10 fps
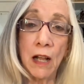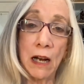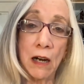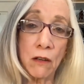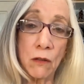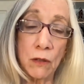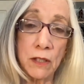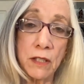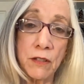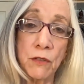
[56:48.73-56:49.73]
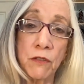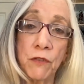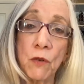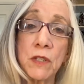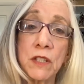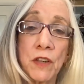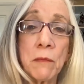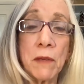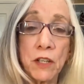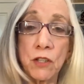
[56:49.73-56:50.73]
our goal is to focus very
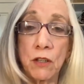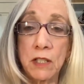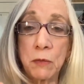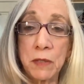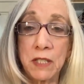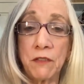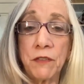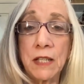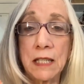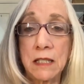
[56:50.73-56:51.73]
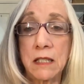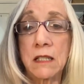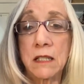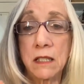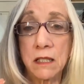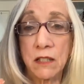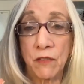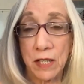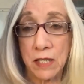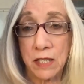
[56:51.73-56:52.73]
much on specific instances of
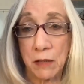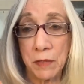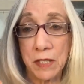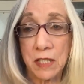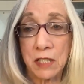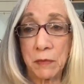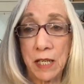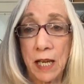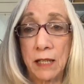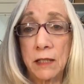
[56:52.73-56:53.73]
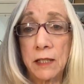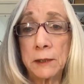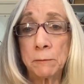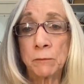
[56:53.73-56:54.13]
anti-Semitism in Canada